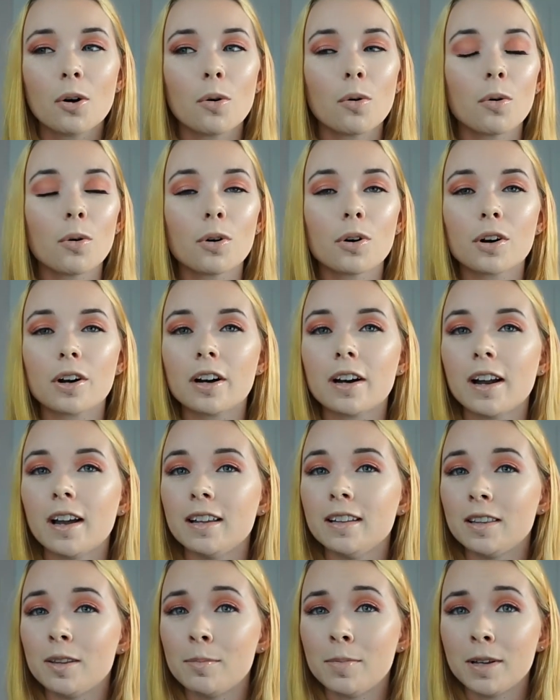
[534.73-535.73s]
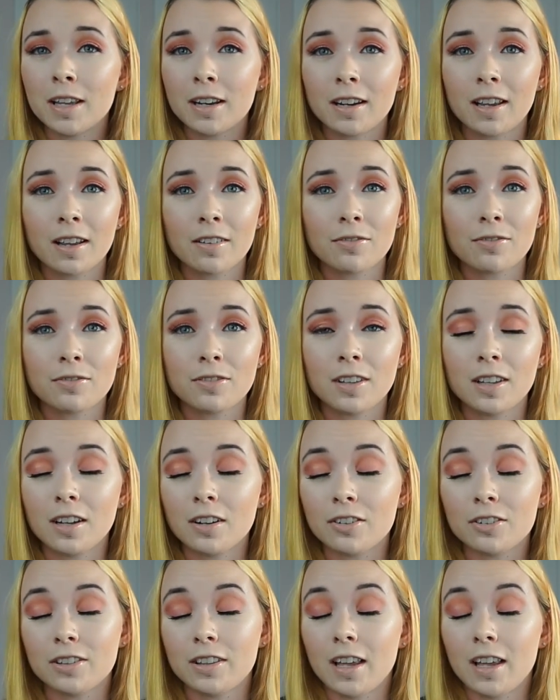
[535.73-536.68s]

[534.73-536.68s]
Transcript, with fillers: or at the beginning of or